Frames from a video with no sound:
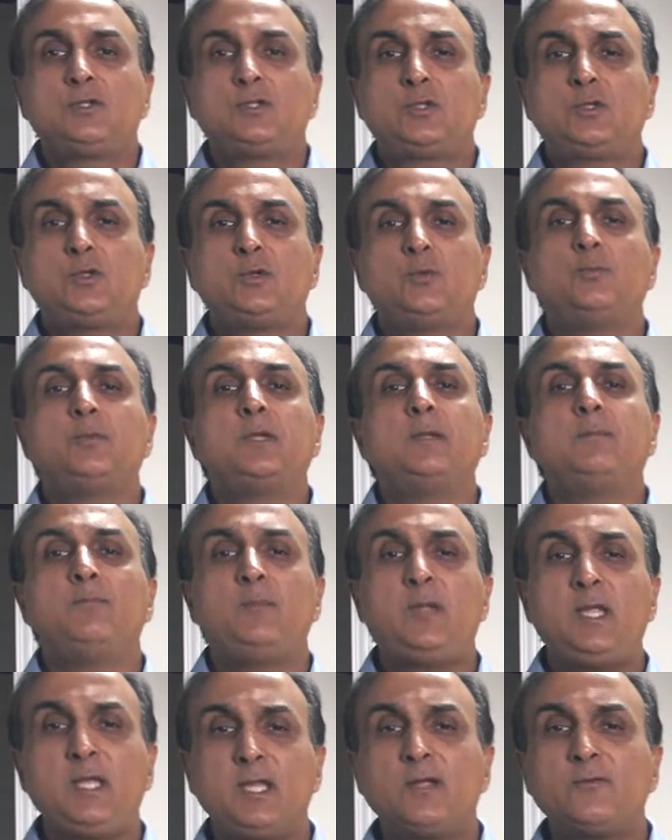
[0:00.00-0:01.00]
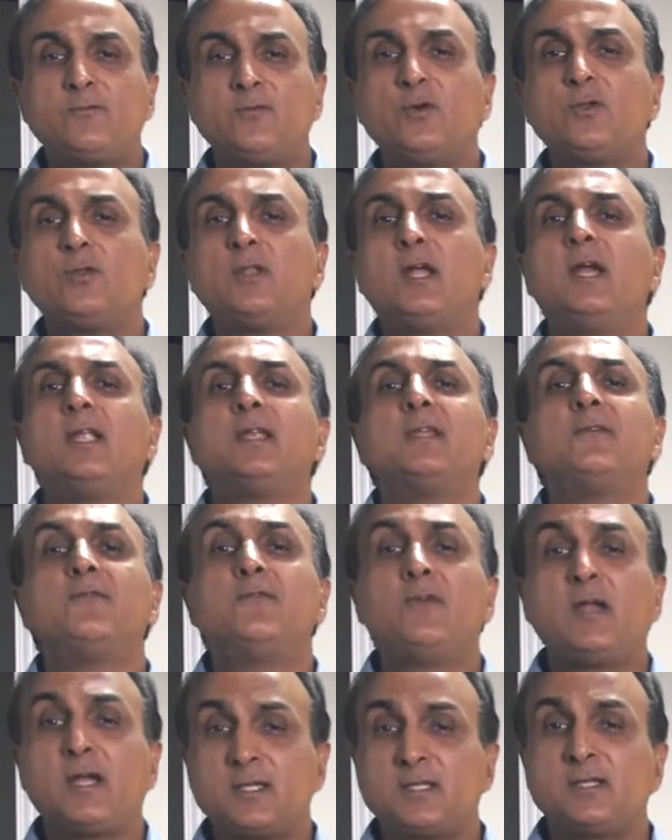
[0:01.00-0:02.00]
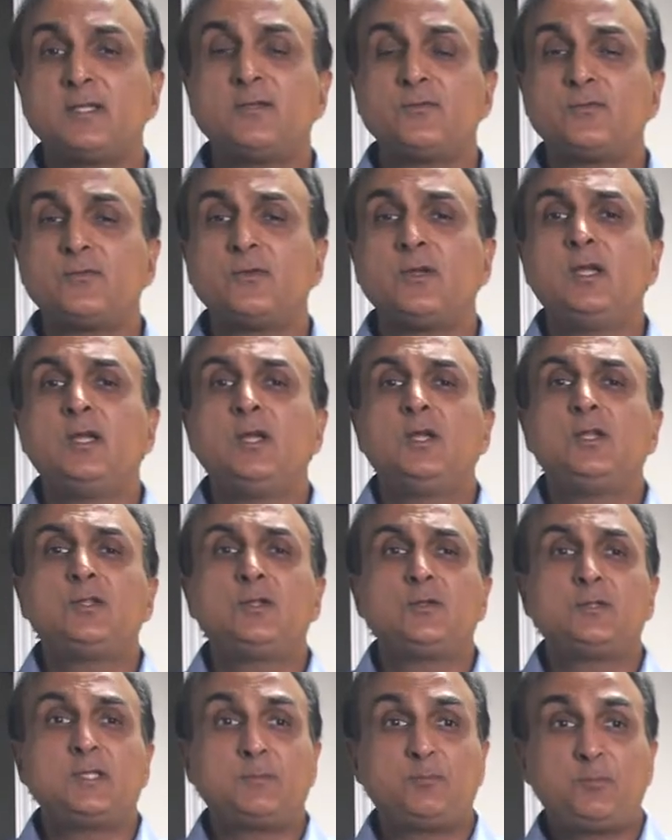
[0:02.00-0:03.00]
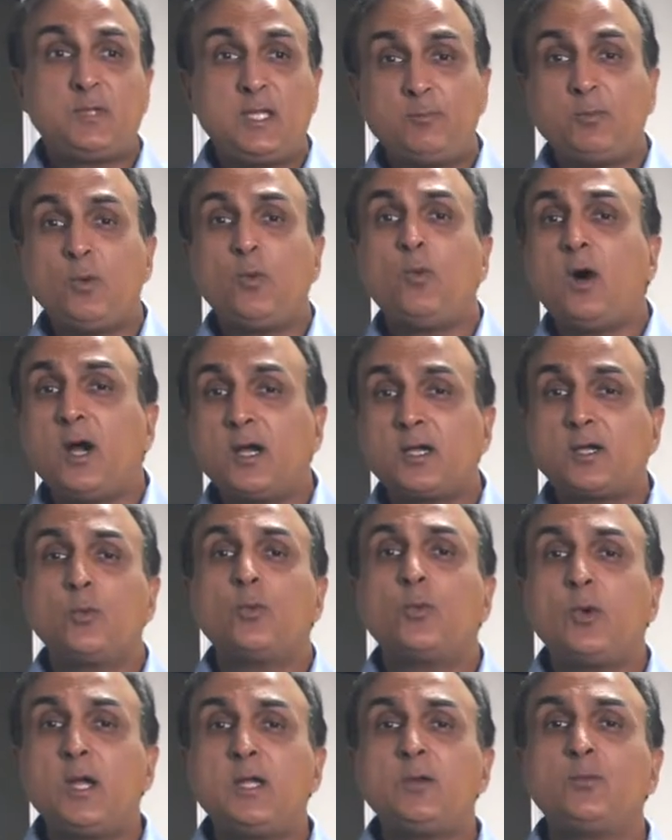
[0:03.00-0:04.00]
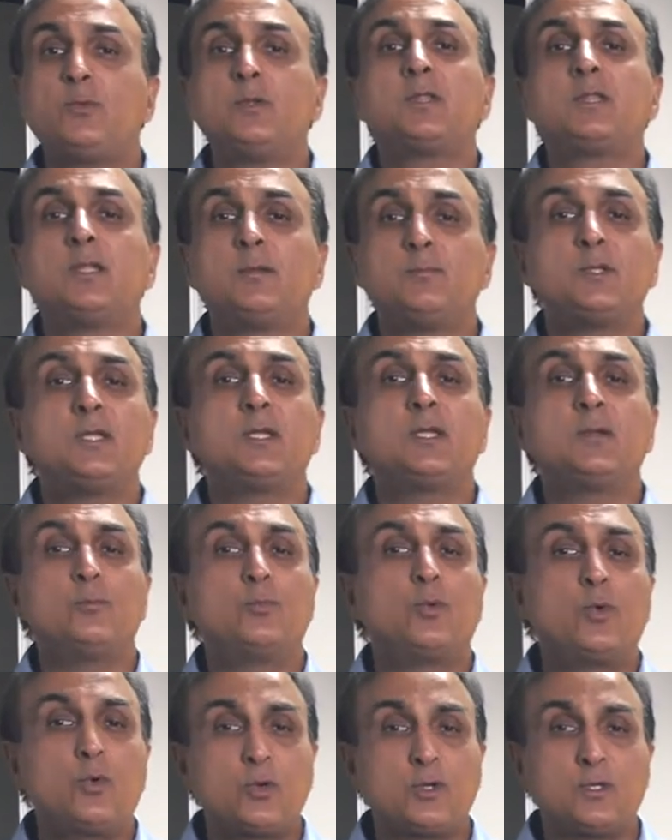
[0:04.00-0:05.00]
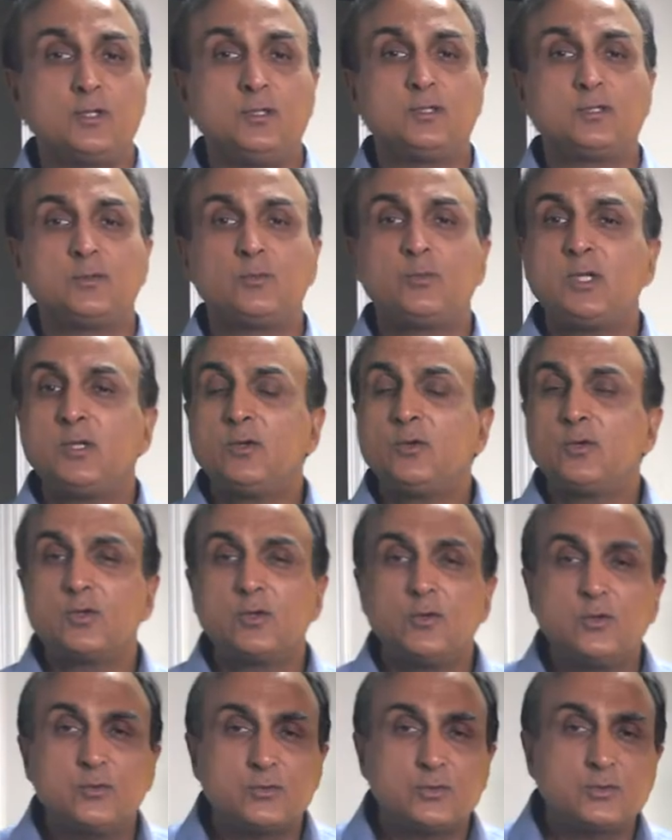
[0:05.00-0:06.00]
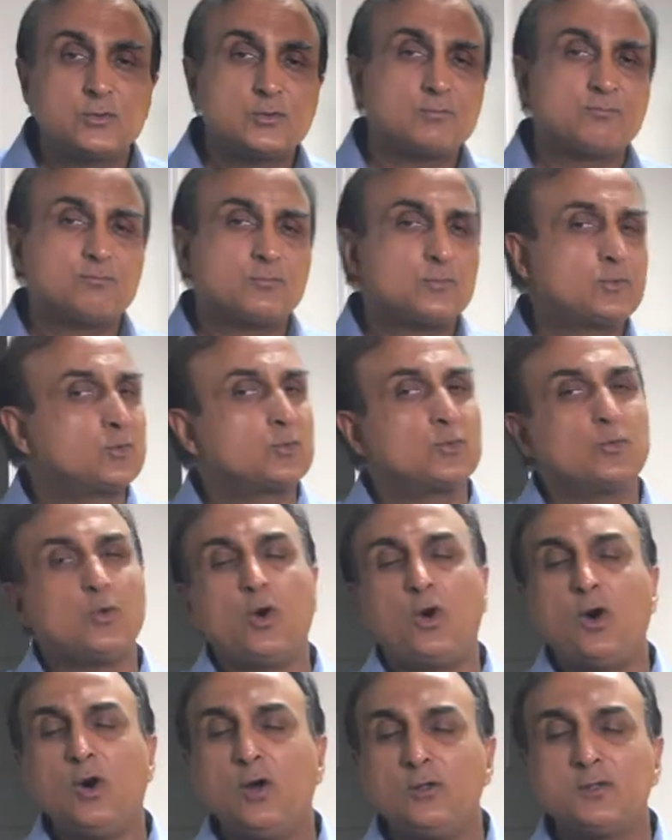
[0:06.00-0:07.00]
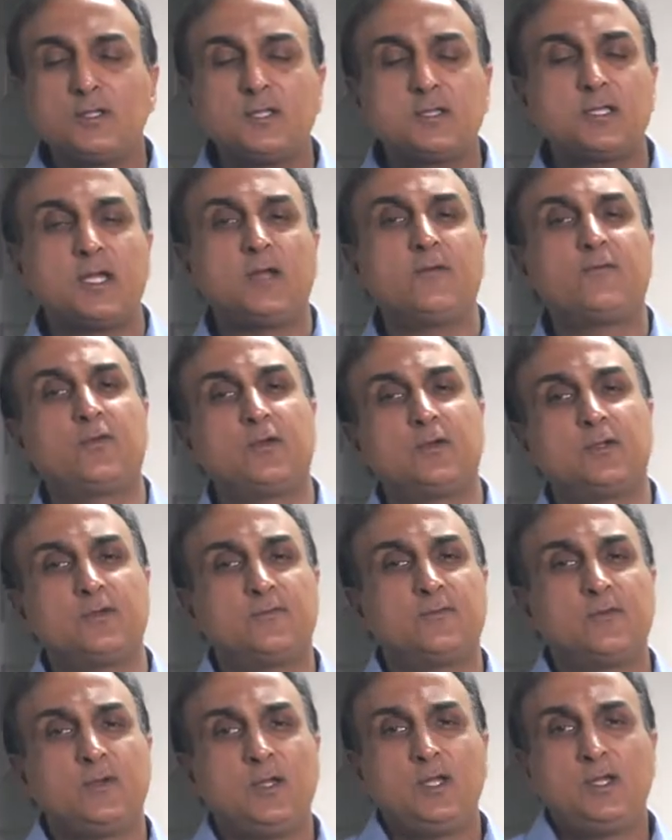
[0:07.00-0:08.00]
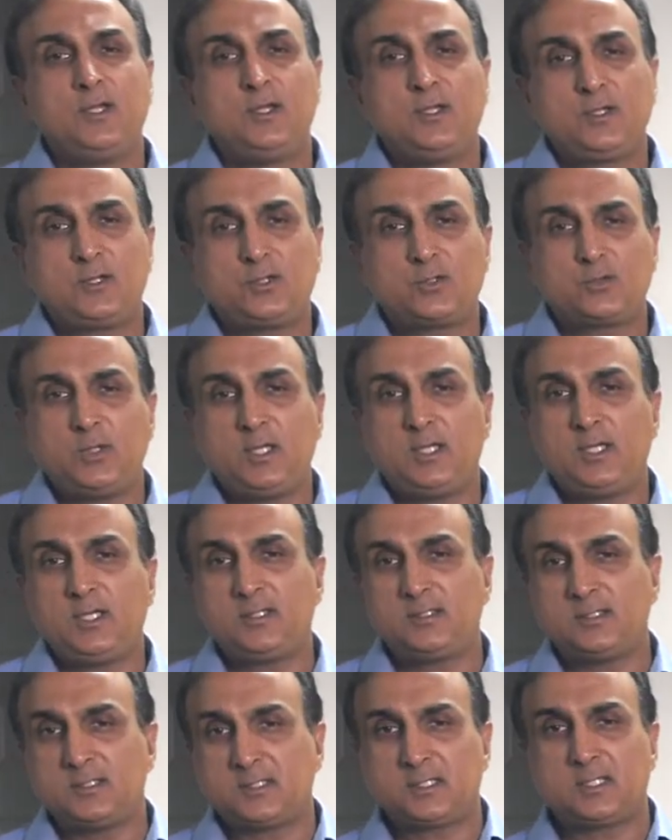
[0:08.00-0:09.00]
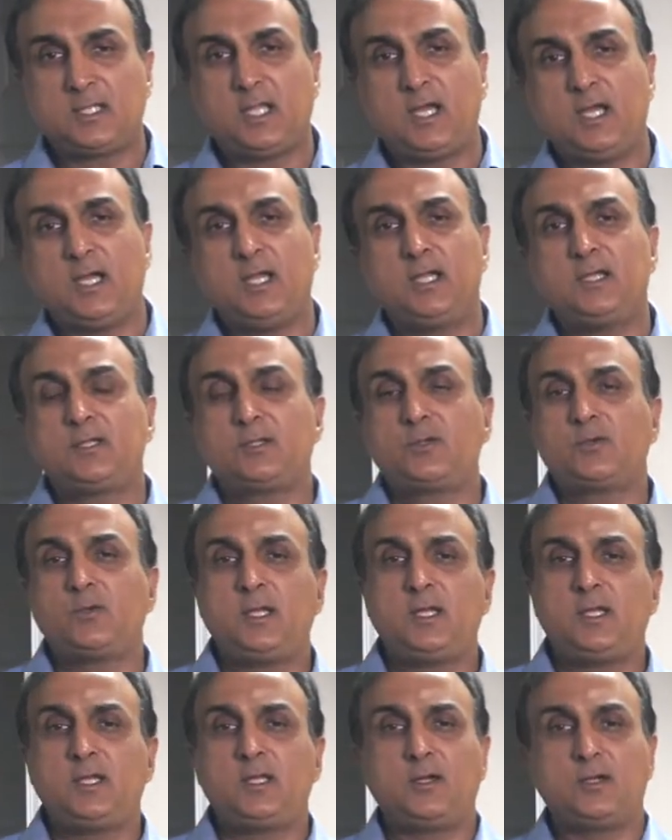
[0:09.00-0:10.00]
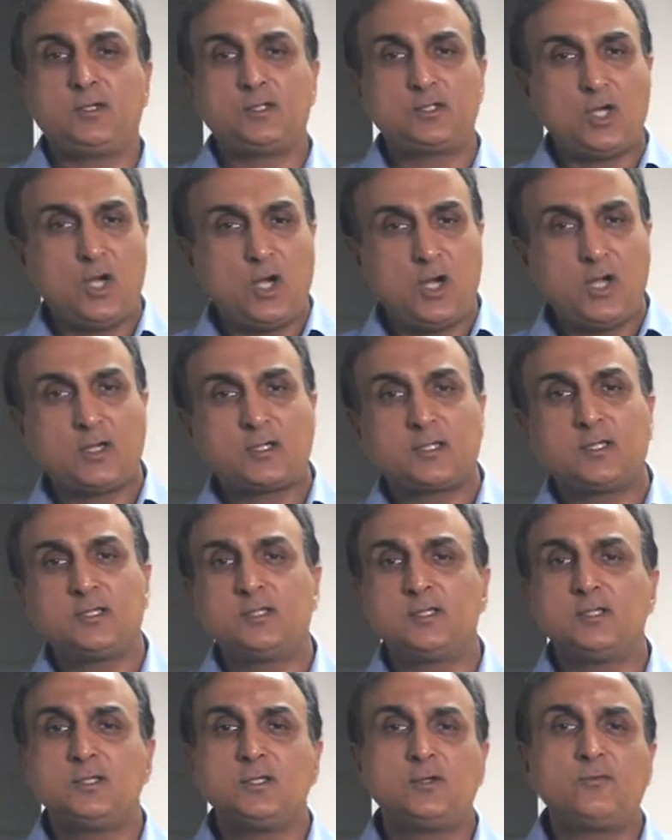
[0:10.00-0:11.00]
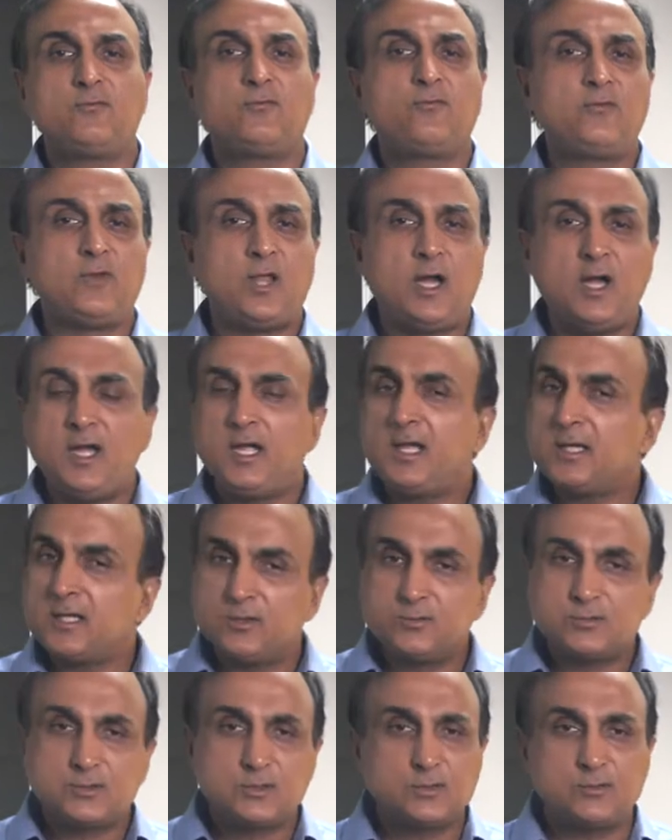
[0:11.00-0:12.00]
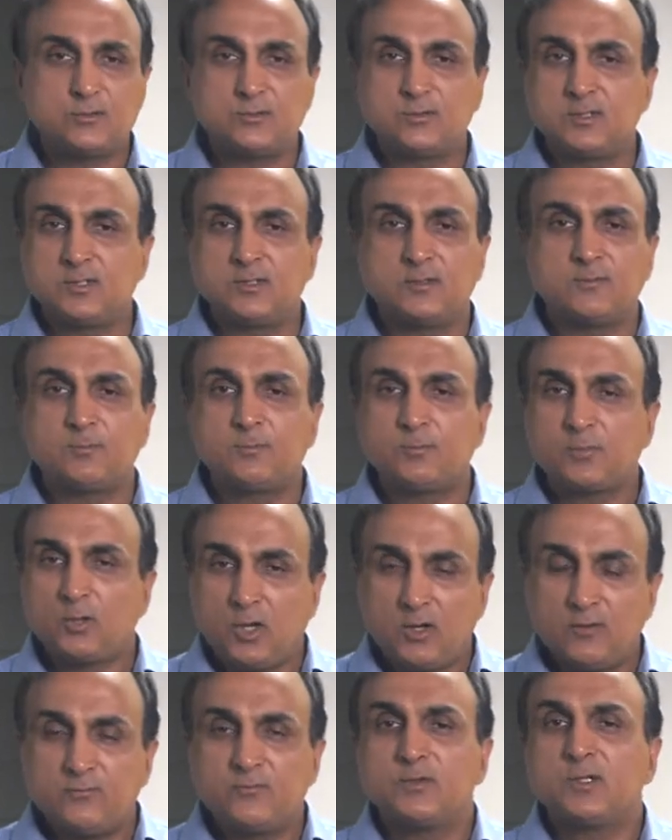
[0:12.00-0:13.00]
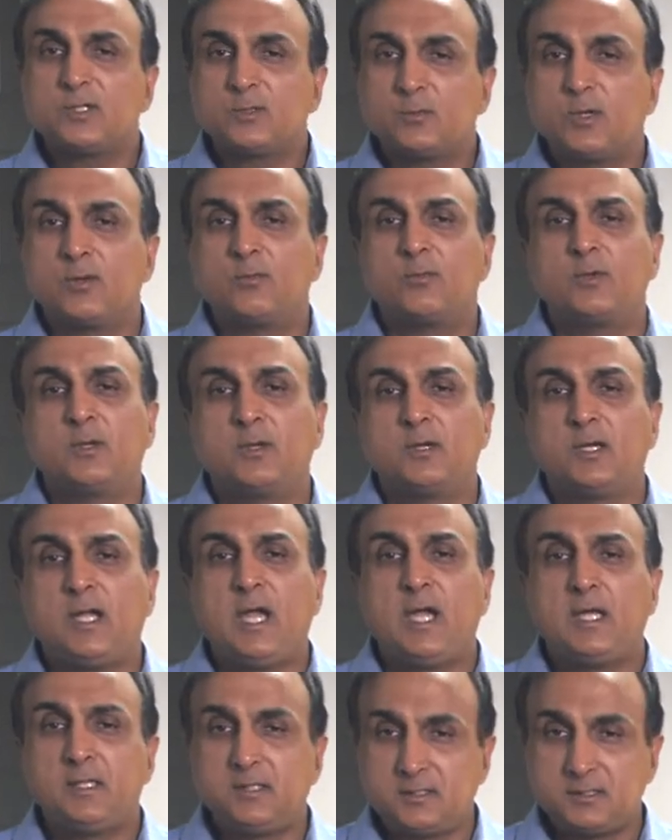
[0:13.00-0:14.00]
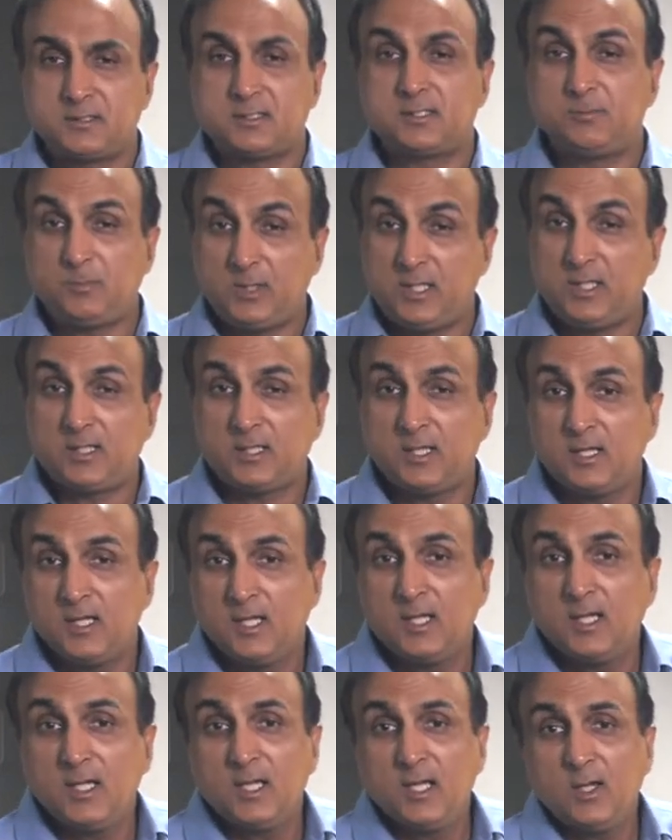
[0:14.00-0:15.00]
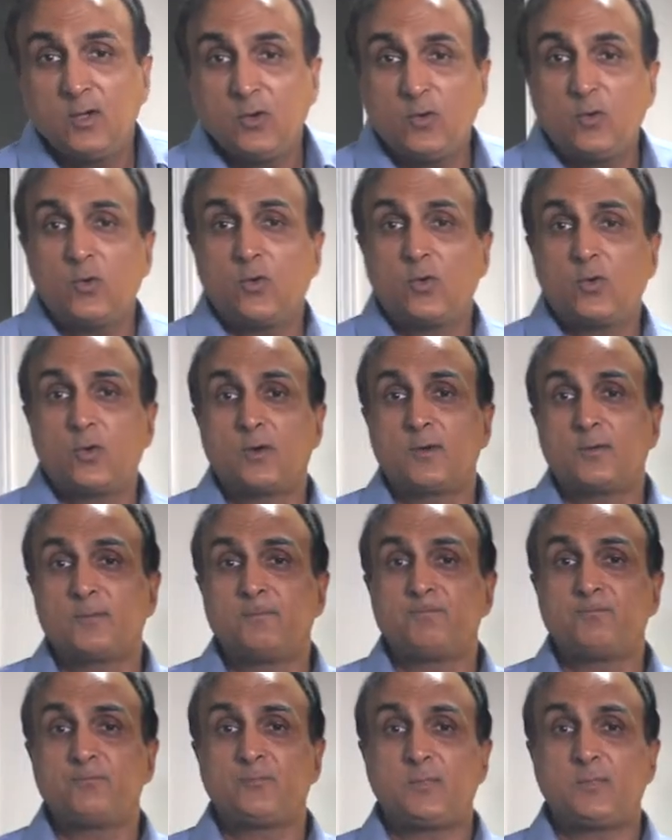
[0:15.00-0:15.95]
to be meaningful and effective so that people walk away with something important. We don't go through all this effort of creating the slides, creating our talk, flying out to the conference where we're asked to speak, or